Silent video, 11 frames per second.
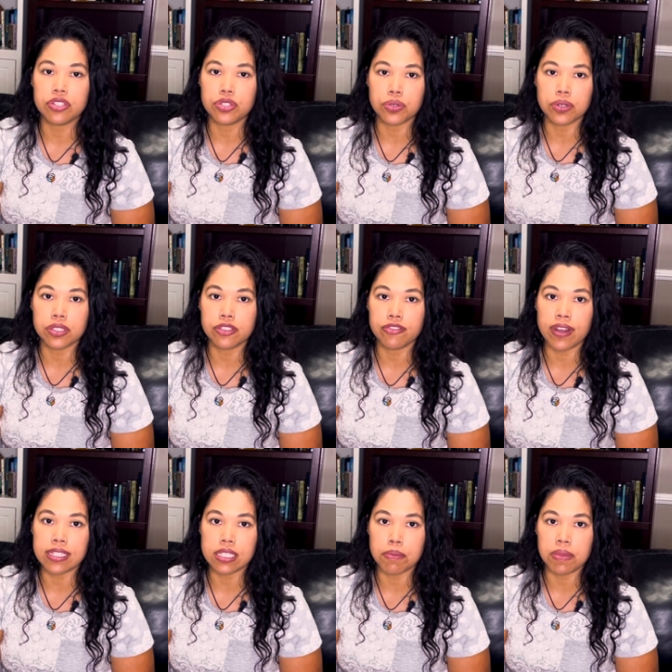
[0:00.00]
store to find
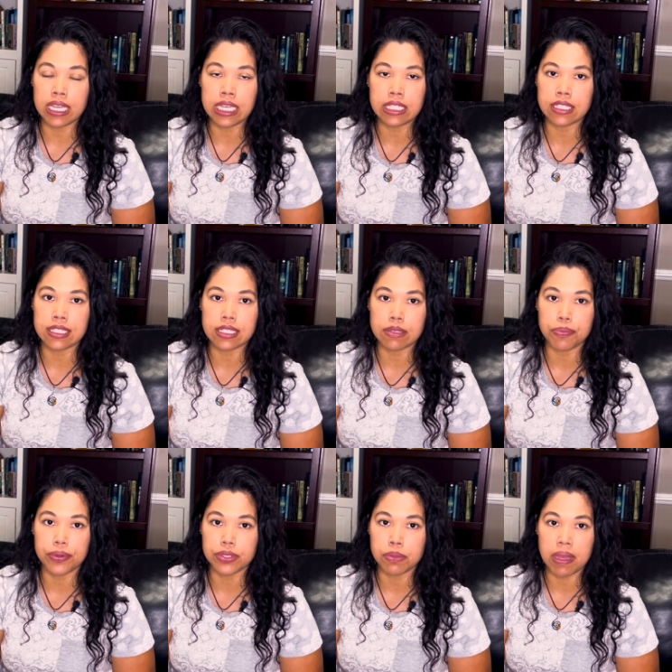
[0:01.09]
something easy and
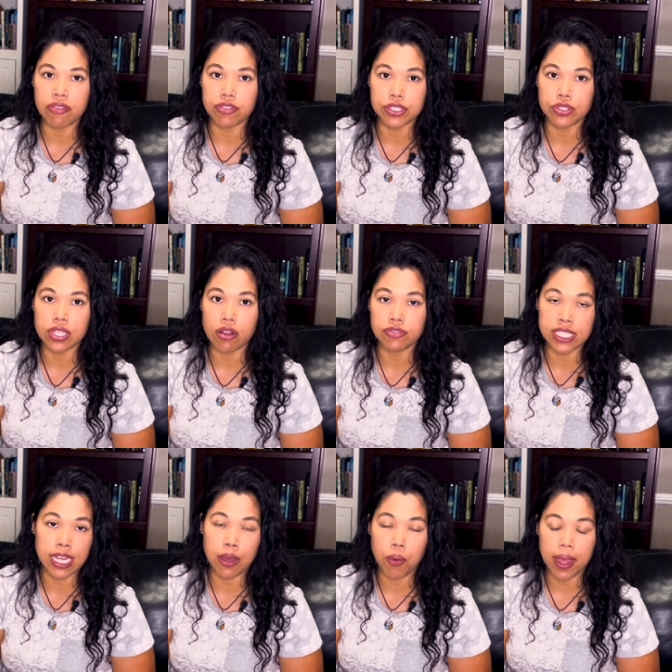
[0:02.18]
simple to make for yourself,
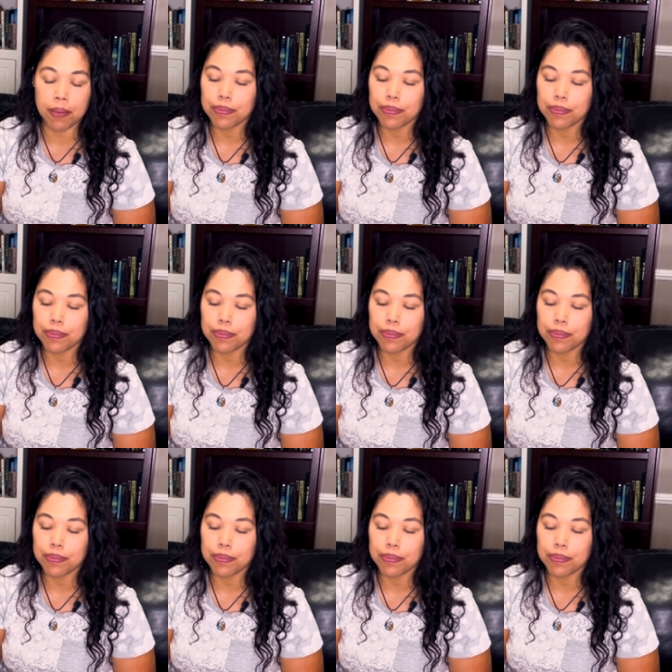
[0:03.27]
DIY.